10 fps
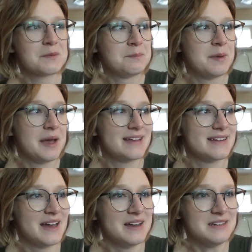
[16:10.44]

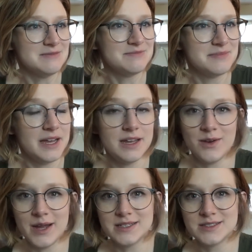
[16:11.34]
But
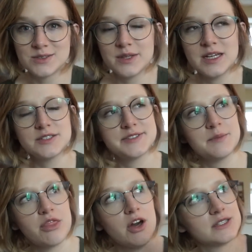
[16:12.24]
anyway, so there's
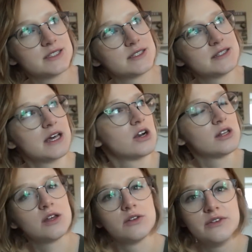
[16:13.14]
some thoughts that are a
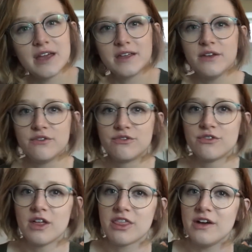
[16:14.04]
little negative,